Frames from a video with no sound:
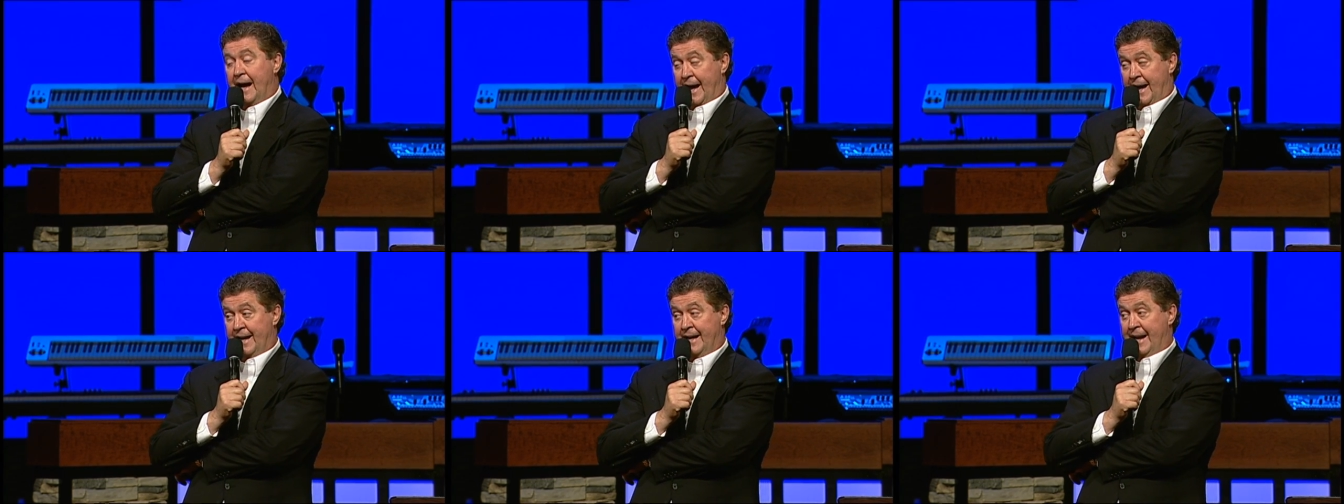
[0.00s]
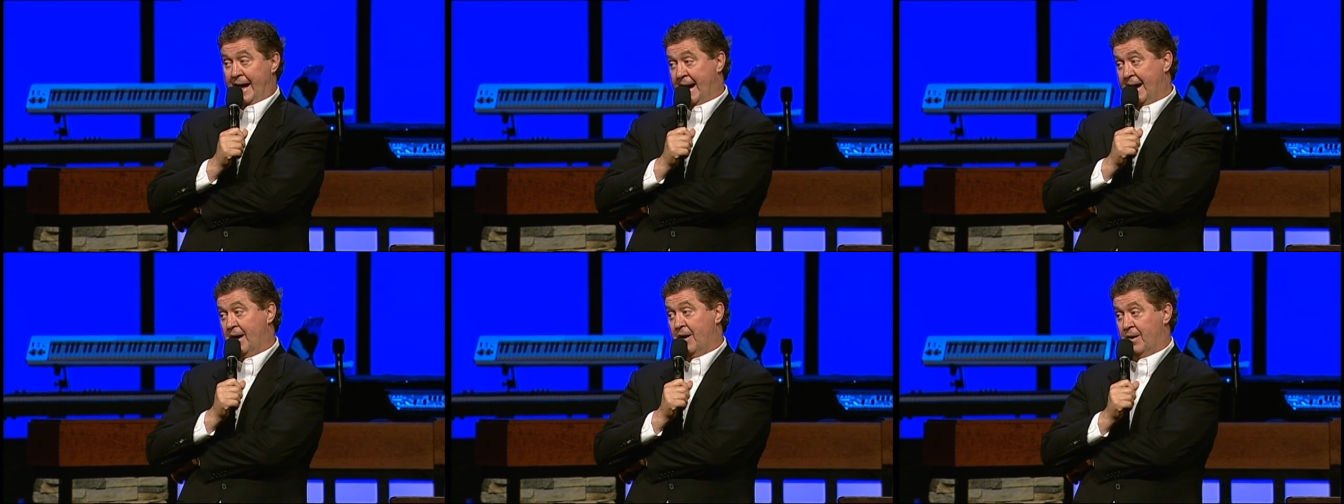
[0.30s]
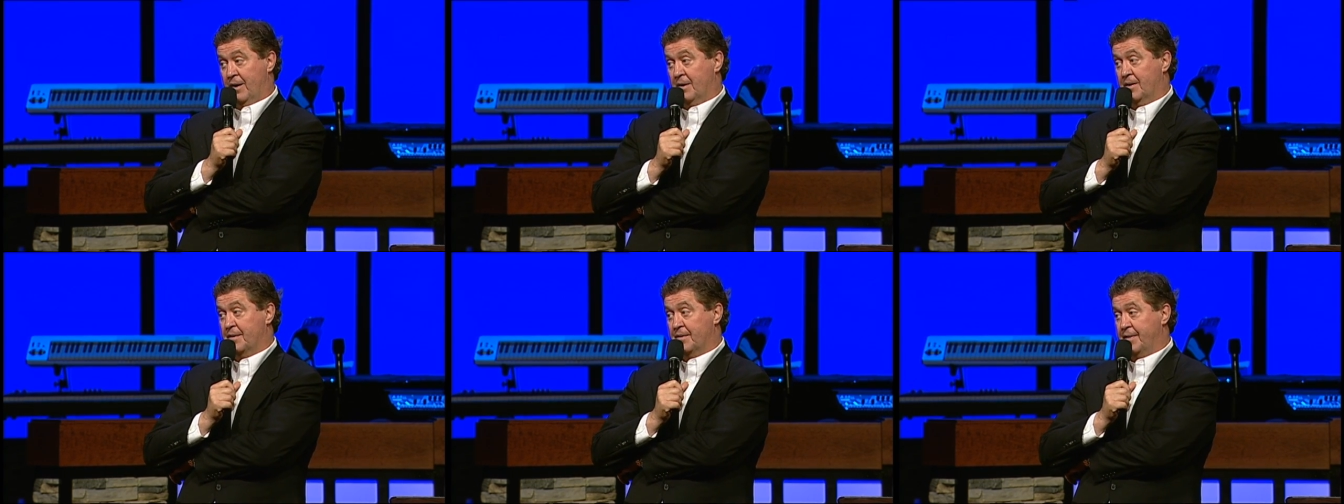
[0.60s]
and
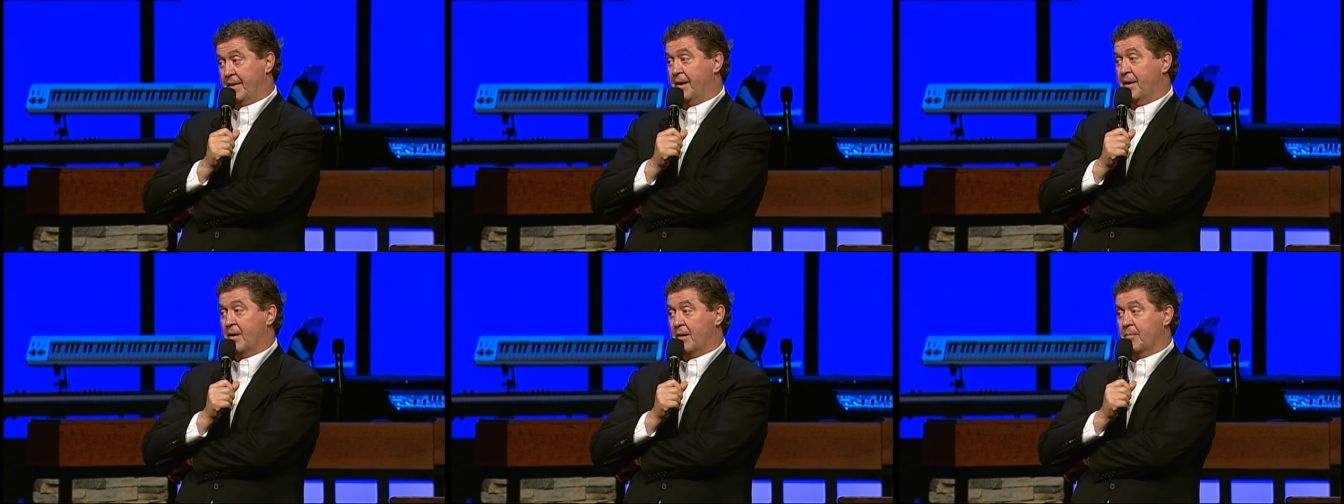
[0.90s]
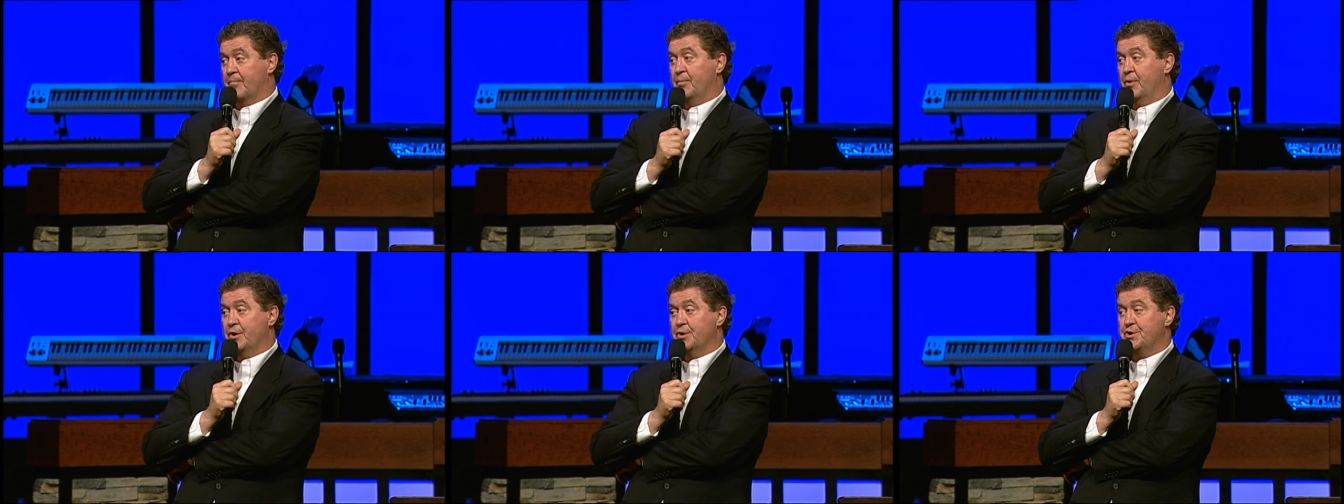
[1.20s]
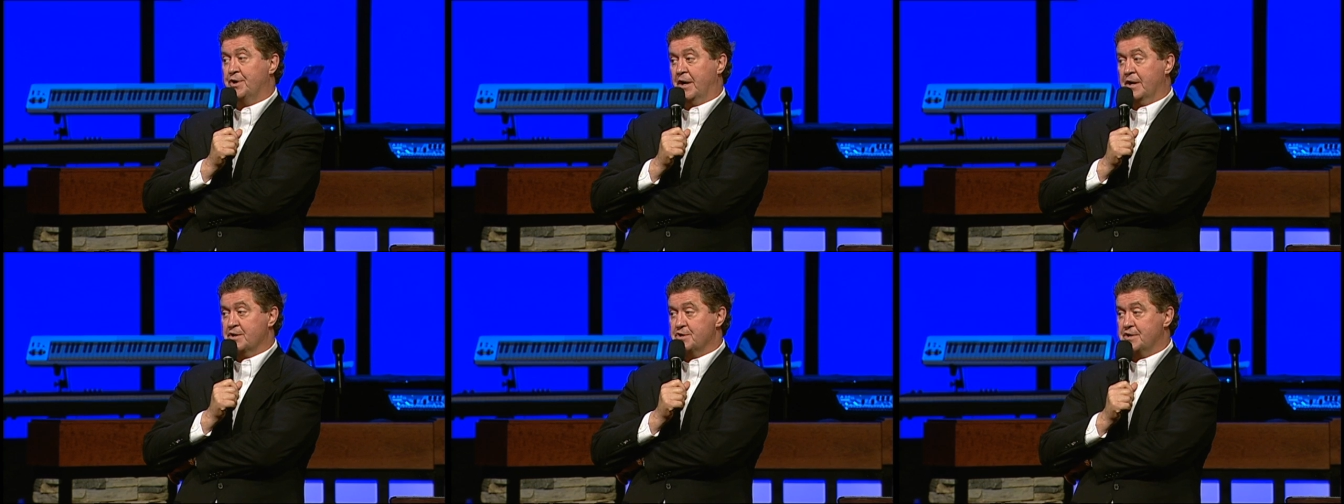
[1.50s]
now they're
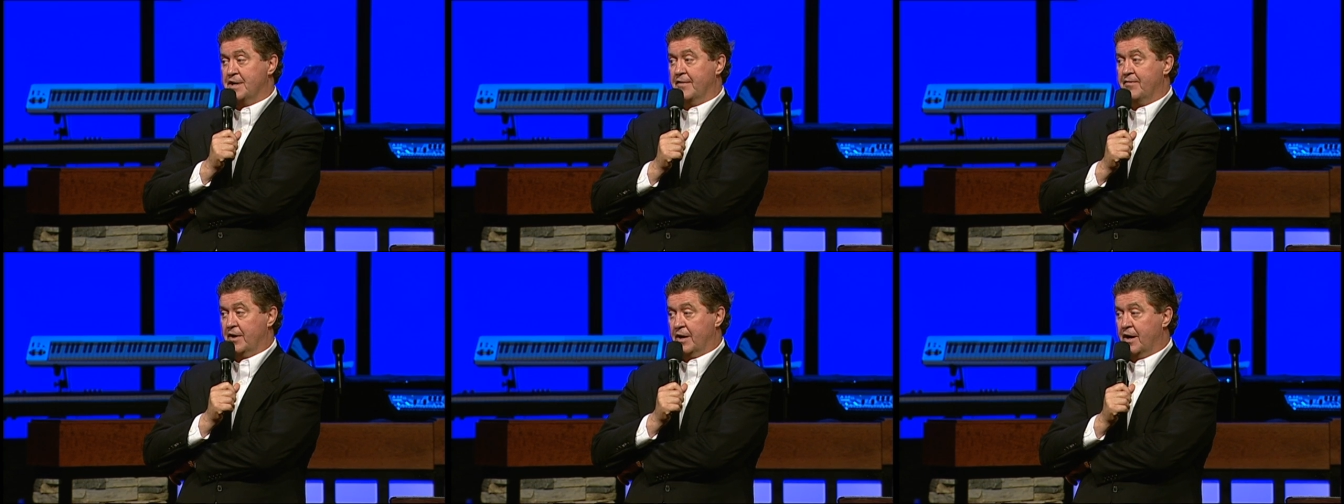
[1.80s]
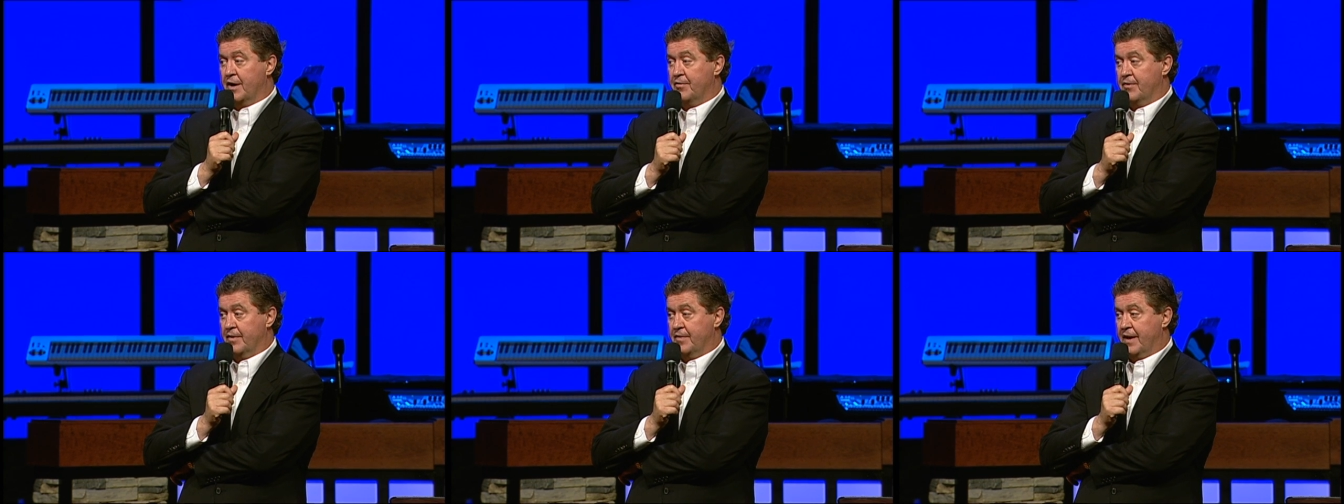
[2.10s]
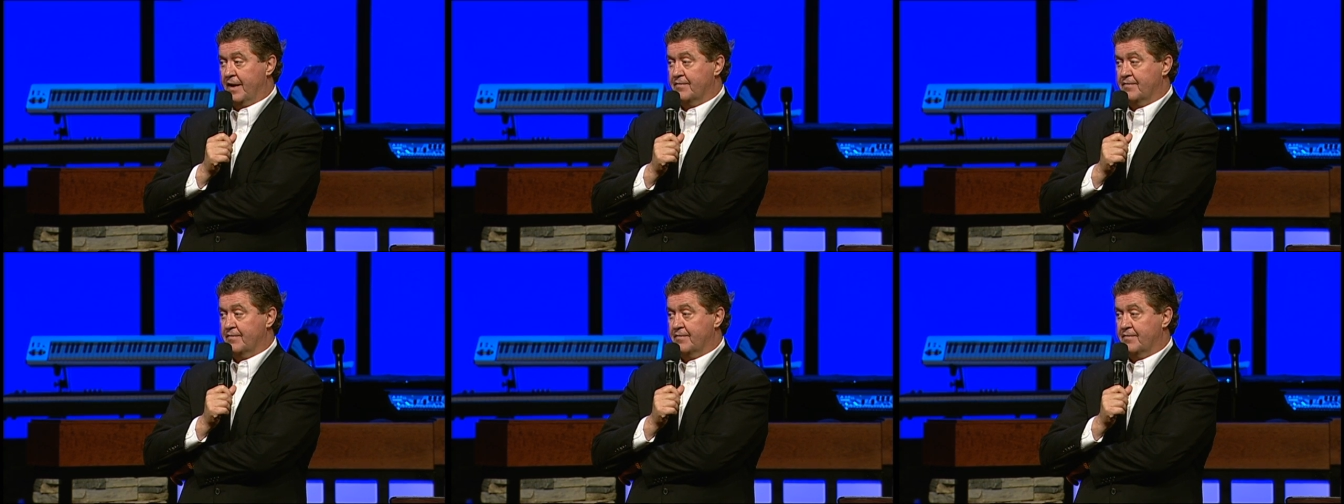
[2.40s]
pushing 700.